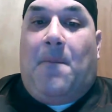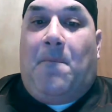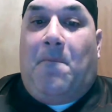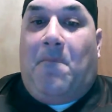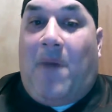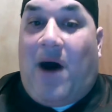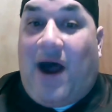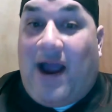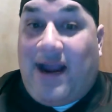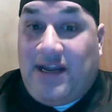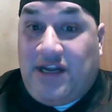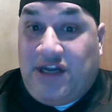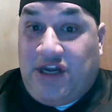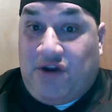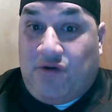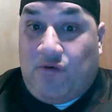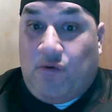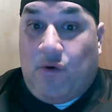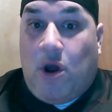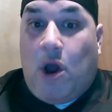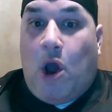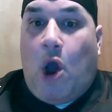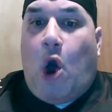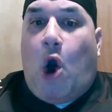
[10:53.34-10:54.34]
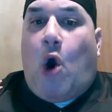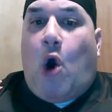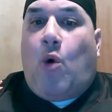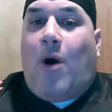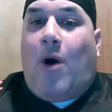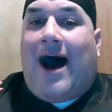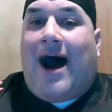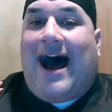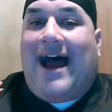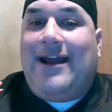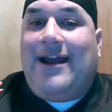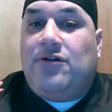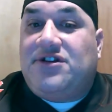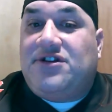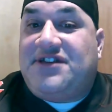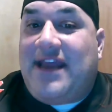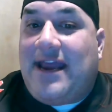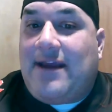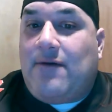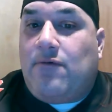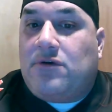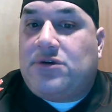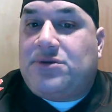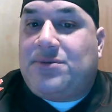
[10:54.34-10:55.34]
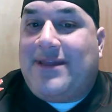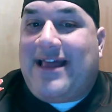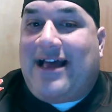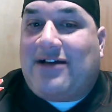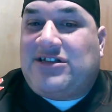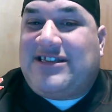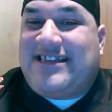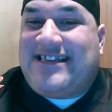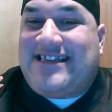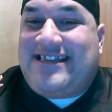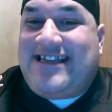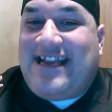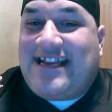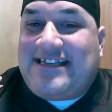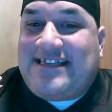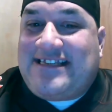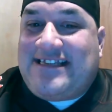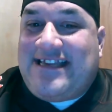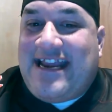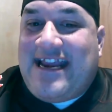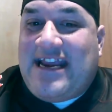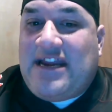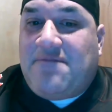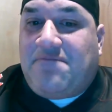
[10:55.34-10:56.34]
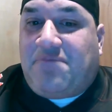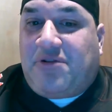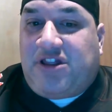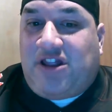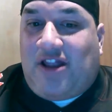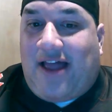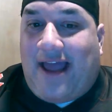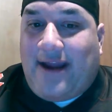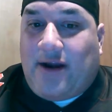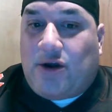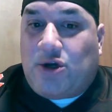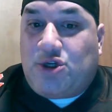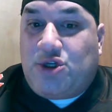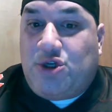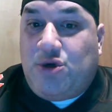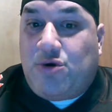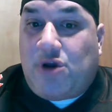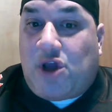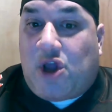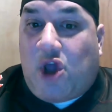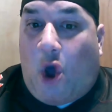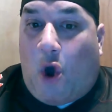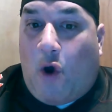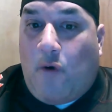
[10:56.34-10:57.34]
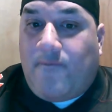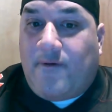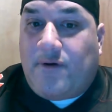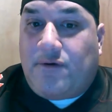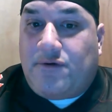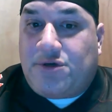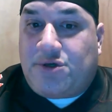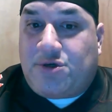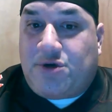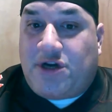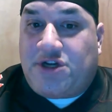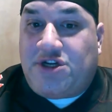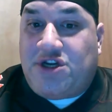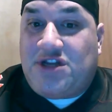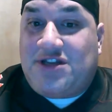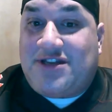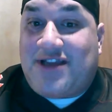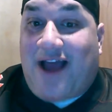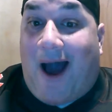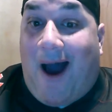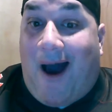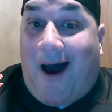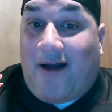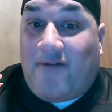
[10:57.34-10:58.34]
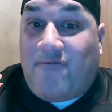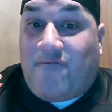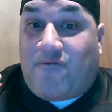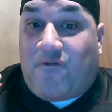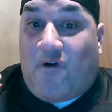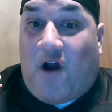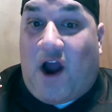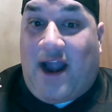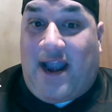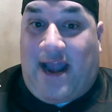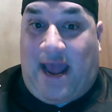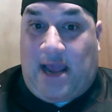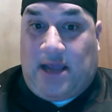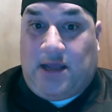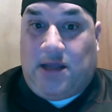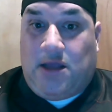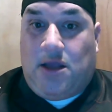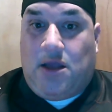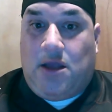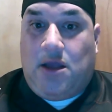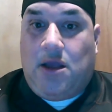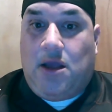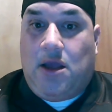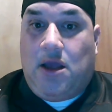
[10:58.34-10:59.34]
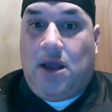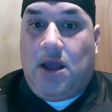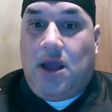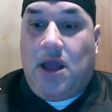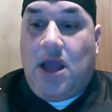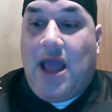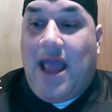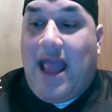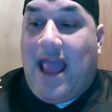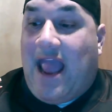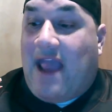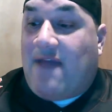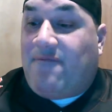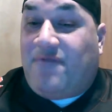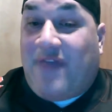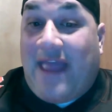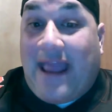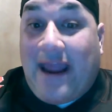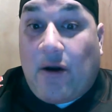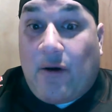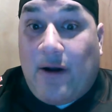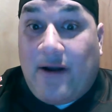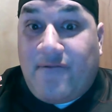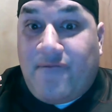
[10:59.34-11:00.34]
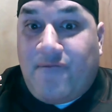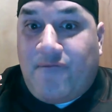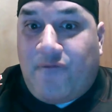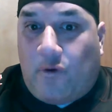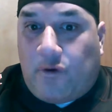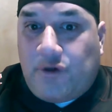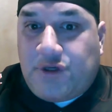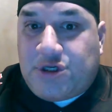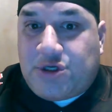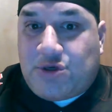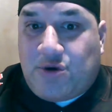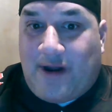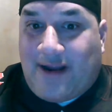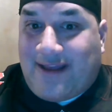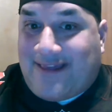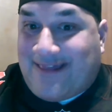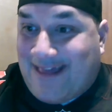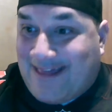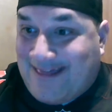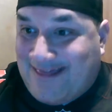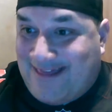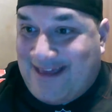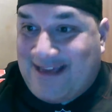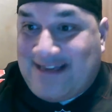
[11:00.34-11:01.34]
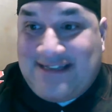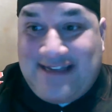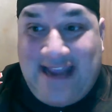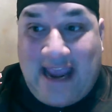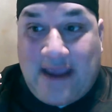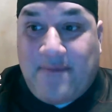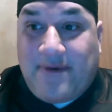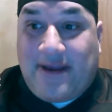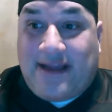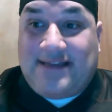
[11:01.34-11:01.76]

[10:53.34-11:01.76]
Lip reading: Mind you, Ohio State was without 16 players due to COVID restrictions on Friday. If they are at full strength, this game